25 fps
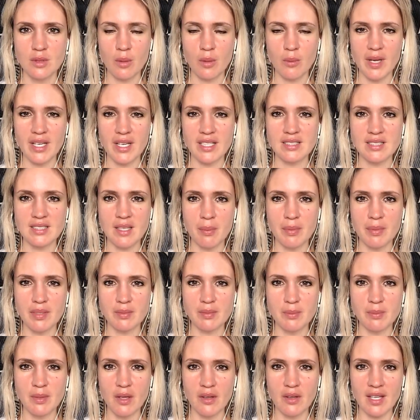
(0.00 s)
what wakes up
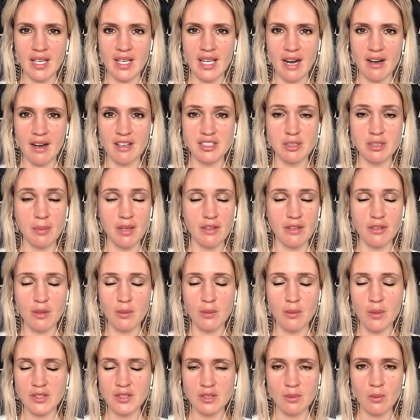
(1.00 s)
is beyond the character. But if
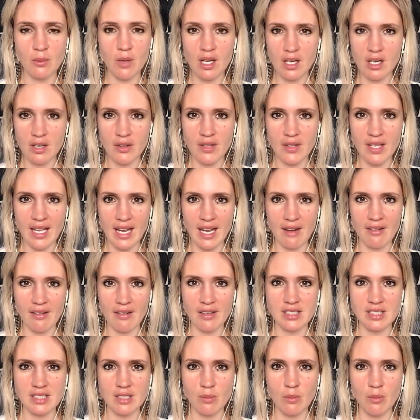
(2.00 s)
you want to work on the
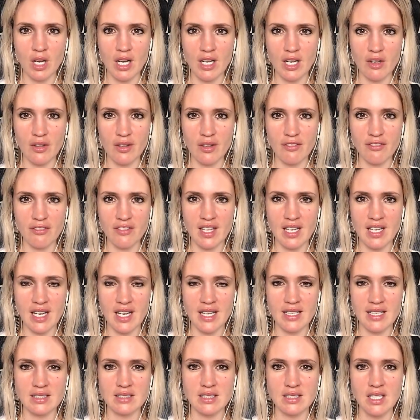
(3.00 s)
character and work on the
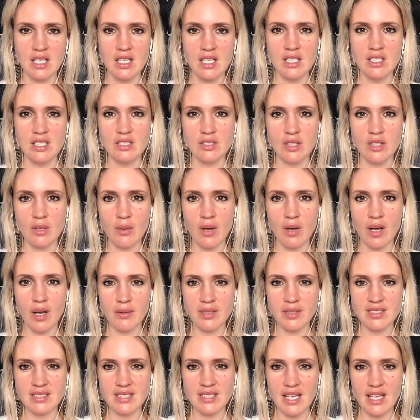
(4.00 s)
feelings, so I
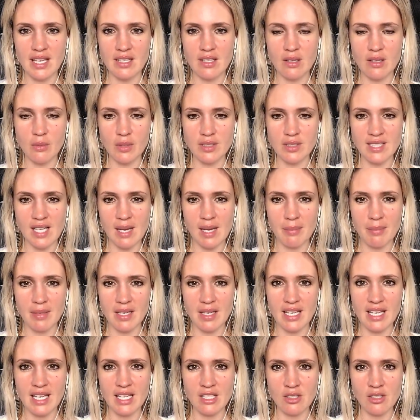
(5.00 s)
would say that what's
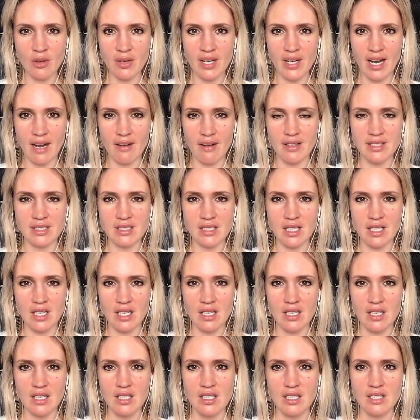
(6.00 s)
happening in your
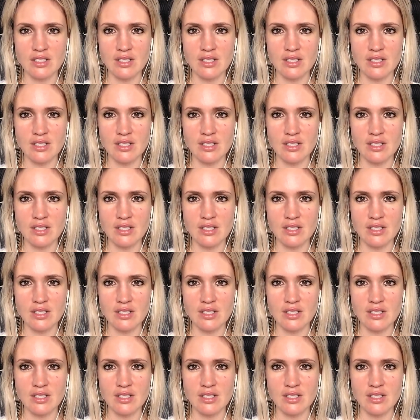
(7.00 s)
character,